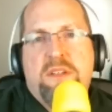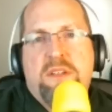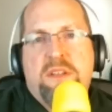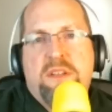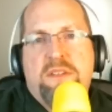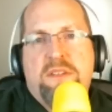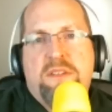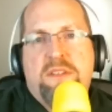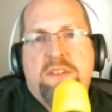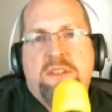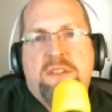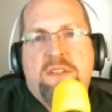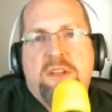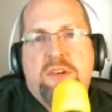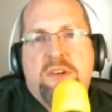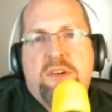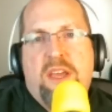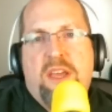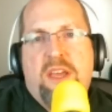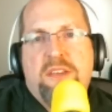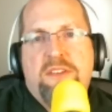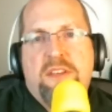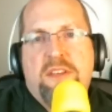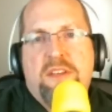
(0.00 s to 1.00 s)
did yeah.
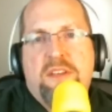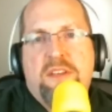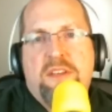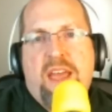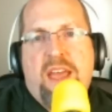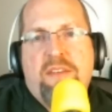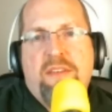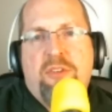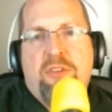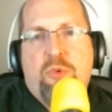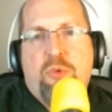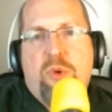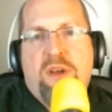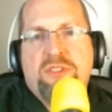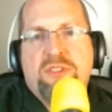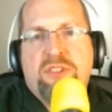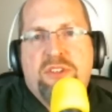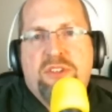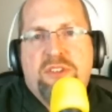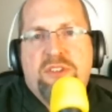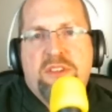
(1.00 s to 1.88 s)
okay? Did I have a question?